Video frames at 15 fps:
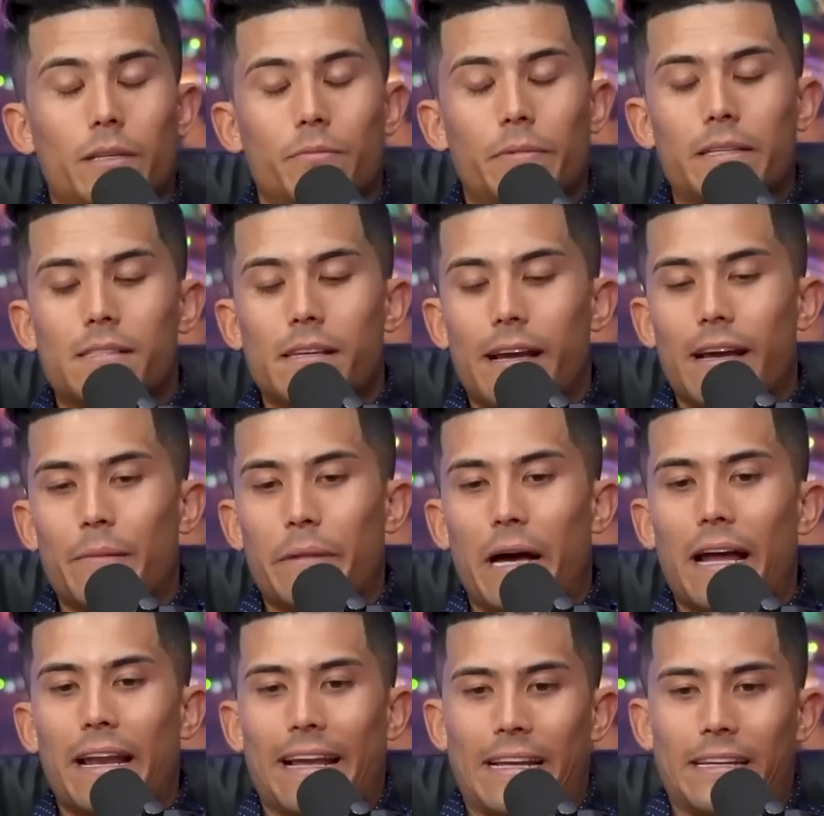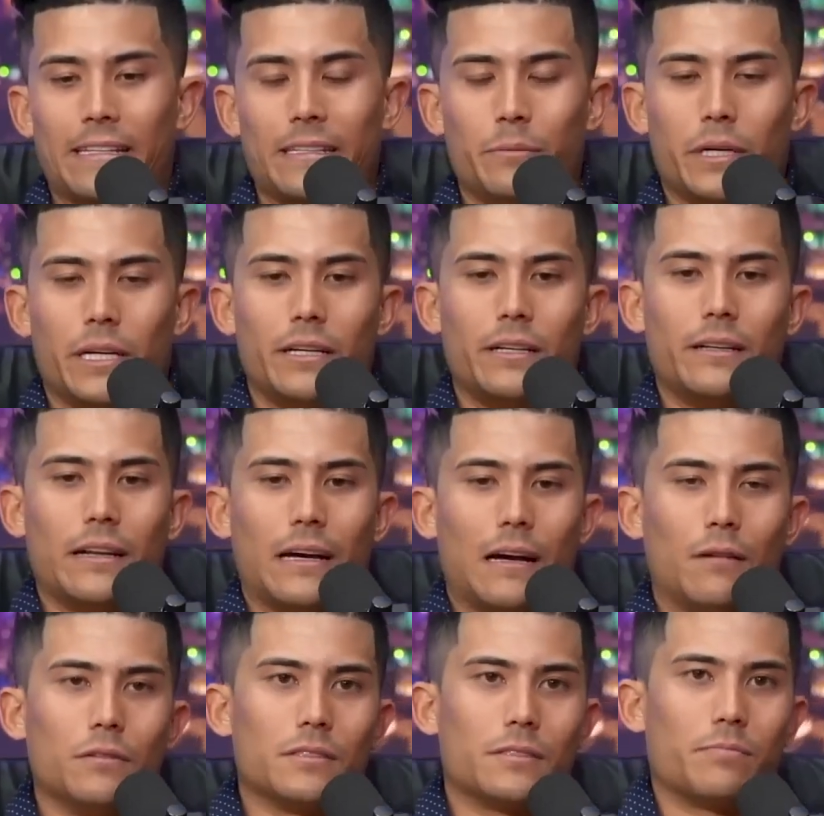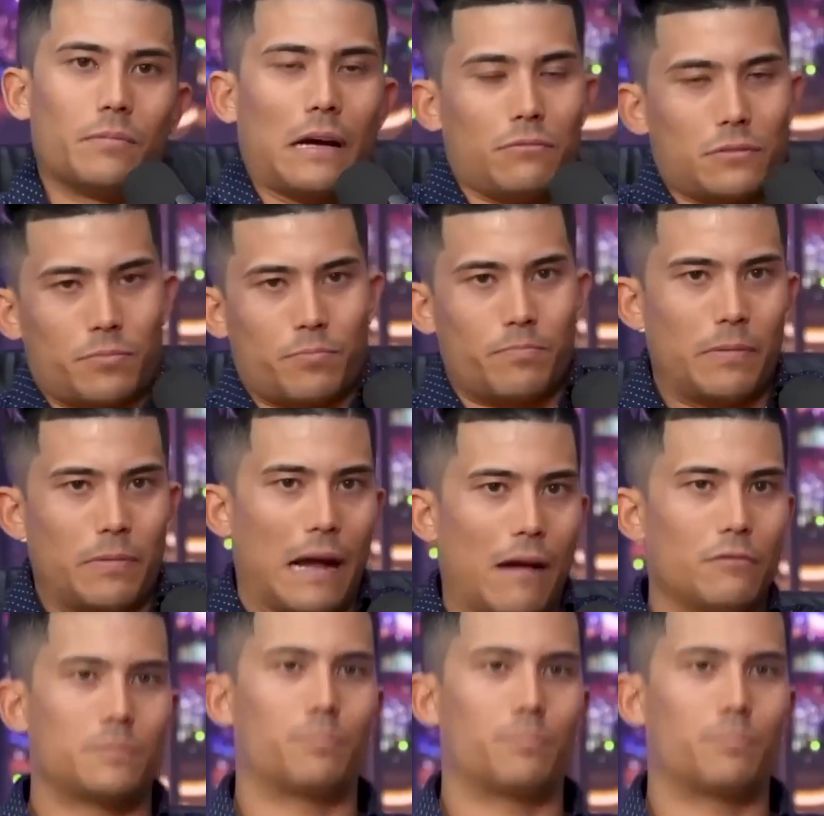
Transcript: We, we say I'm not handy, but I was, I, you was, can get it I done.